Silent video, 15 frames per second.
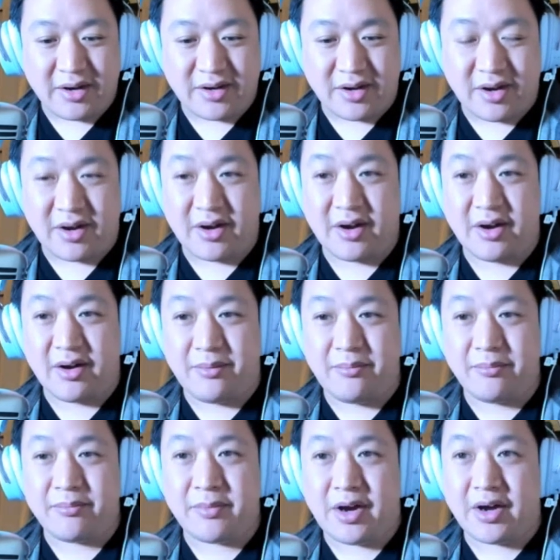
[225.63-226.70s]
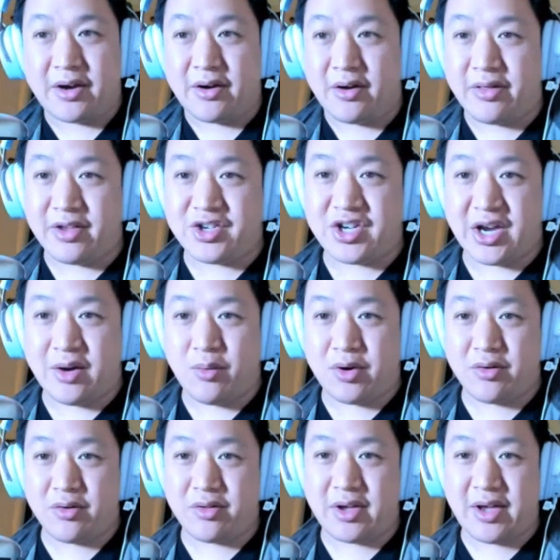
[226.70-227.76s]
all the chat
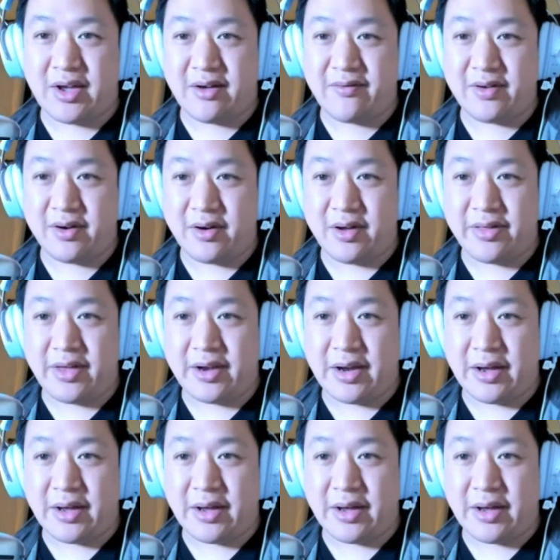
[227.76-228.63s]
windows I have here, and then